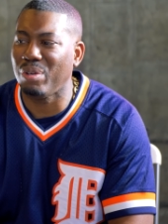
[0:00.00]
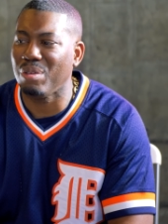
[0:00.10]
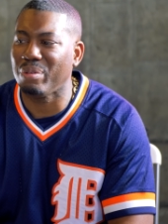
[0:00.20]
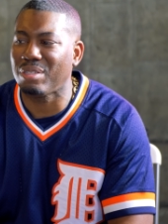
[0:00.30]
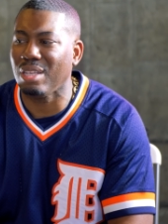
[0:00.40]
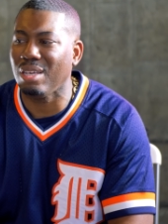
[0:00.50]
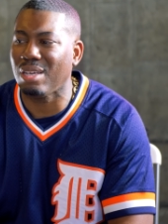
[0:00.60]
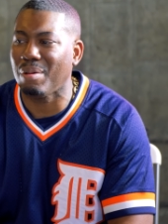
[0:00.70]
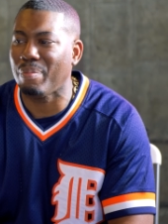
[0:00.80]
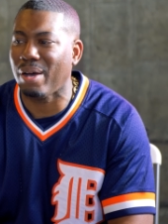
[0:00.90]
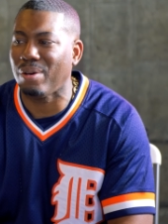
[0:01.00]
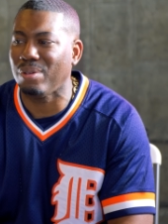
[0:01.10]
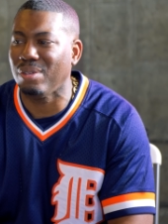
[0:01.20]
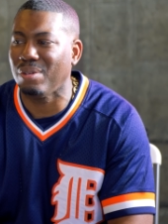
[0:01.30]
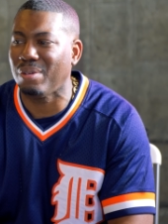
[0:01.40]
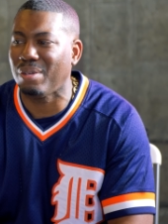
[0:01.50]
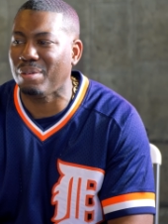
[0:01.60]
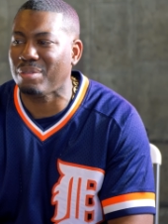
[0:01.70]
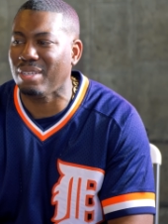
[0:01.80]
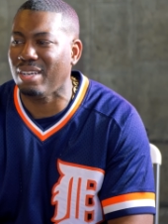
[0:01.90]
what he was thinking about. You know what
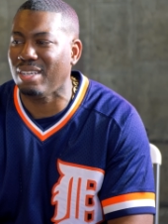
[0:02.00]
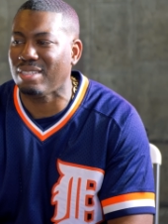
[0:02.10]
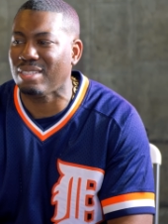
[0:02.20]
I'm saying? At